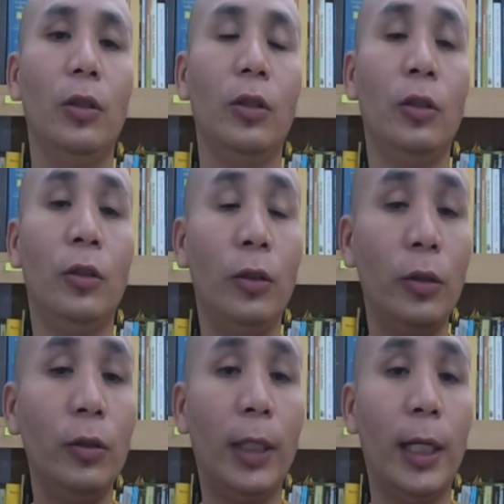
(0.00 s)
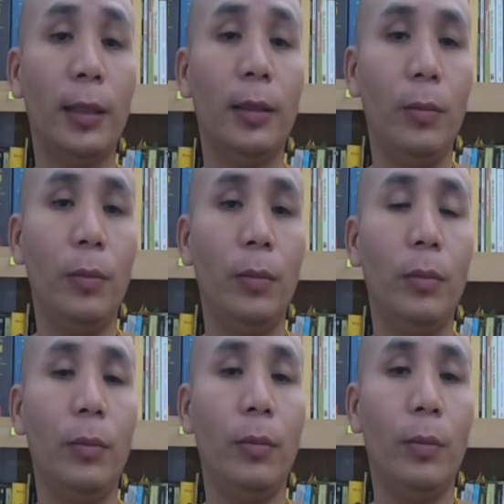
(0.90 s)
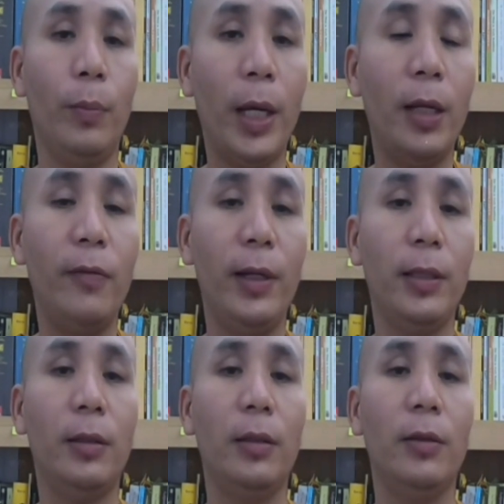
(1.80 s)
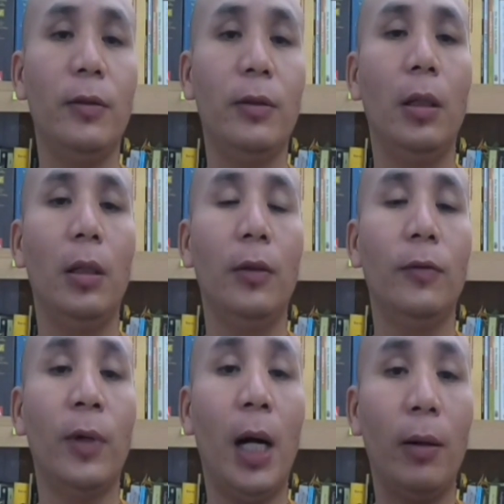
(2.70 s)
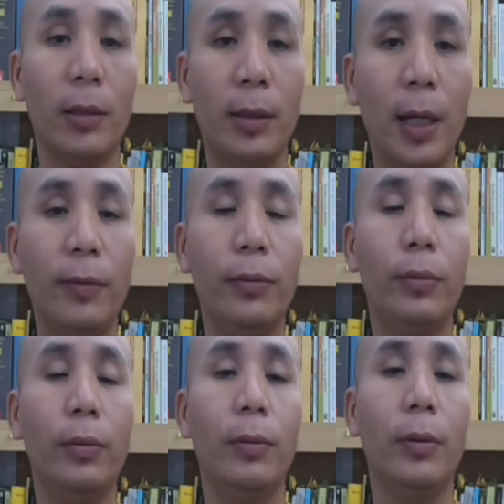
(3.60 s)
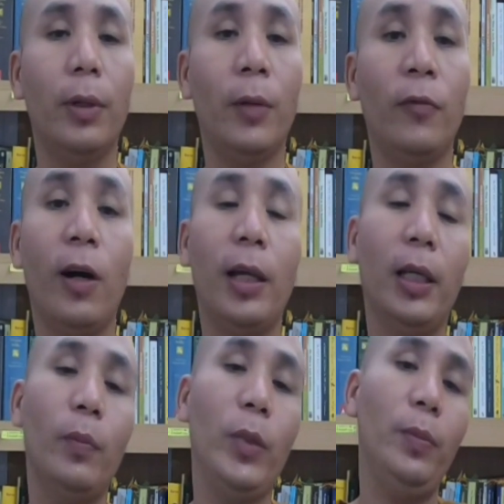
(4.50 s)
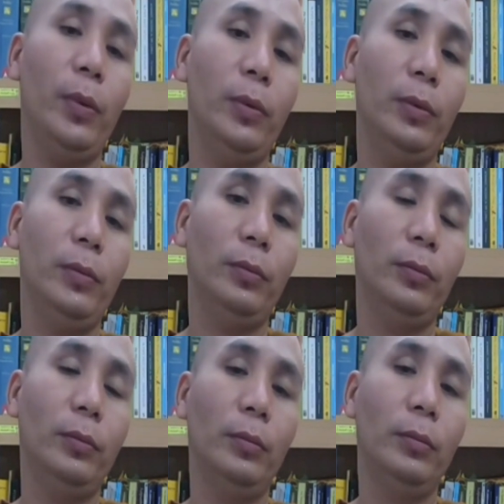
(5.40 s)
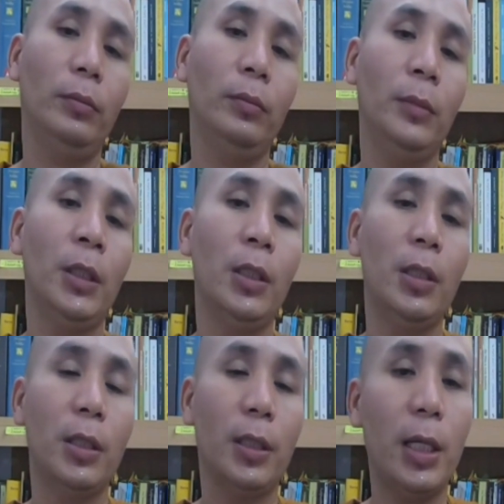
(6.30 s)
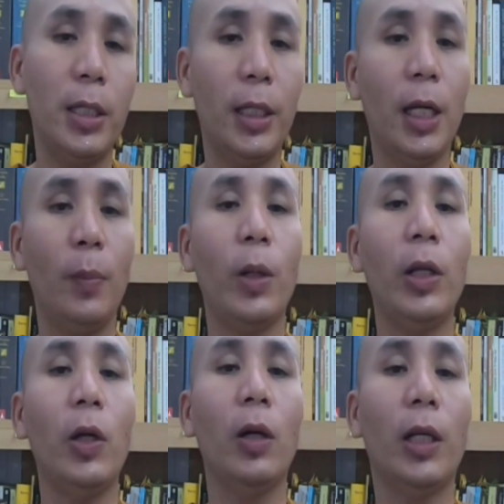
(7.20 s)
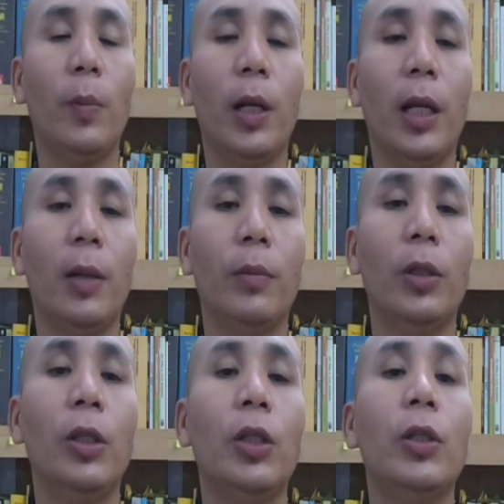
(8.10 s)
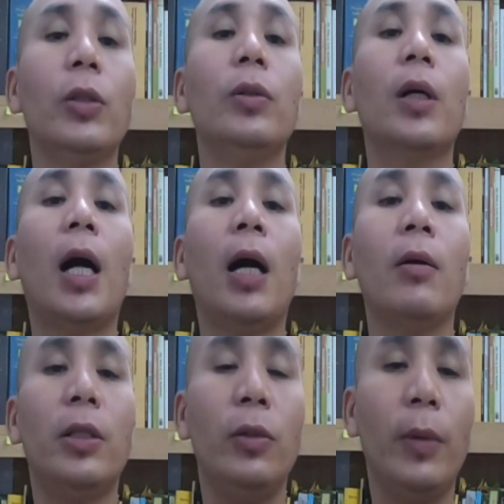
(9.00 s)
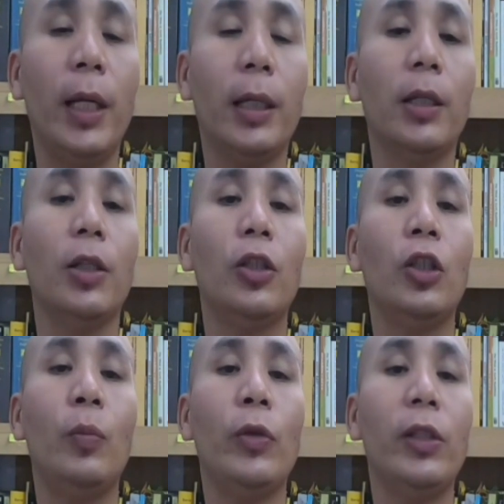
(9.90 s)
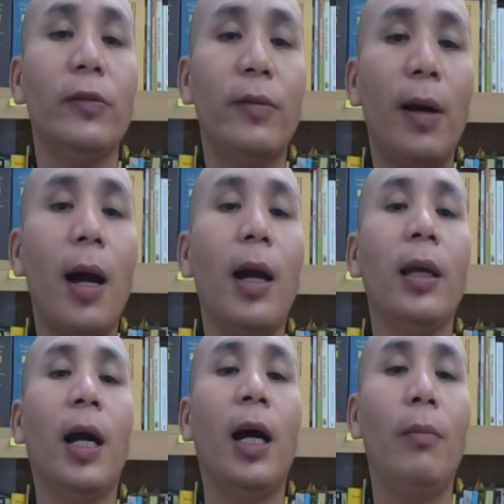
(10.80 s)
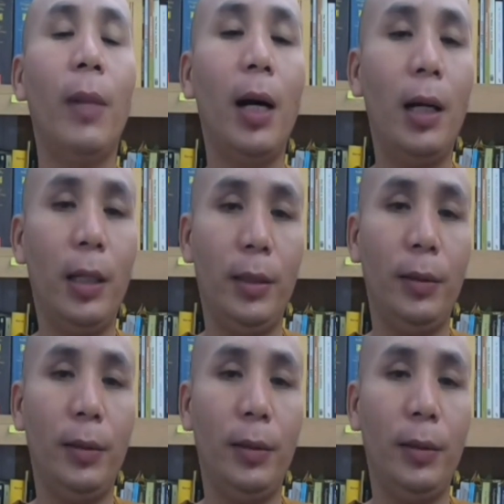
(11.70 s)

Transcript: to do that benefit for ourselves and for other people. Sacheta Pariyotapanam, to cultivate, to beautify our mind.